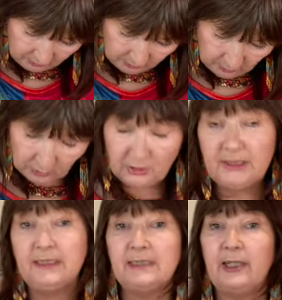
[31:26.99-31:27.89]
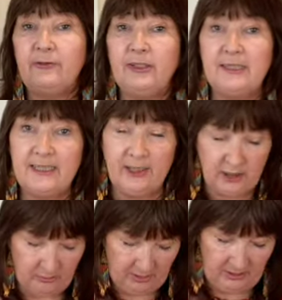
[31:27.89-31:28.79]
47
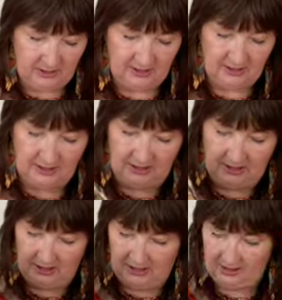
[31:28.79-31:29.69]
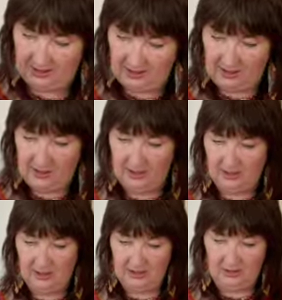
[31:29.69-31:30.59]
centimetres.
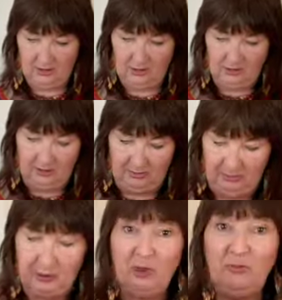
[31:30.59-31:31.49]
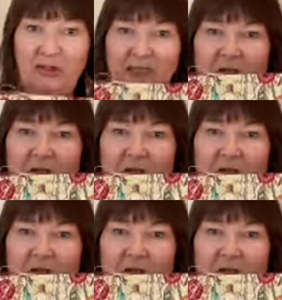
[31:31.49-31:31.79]
Oh, I'm so pleased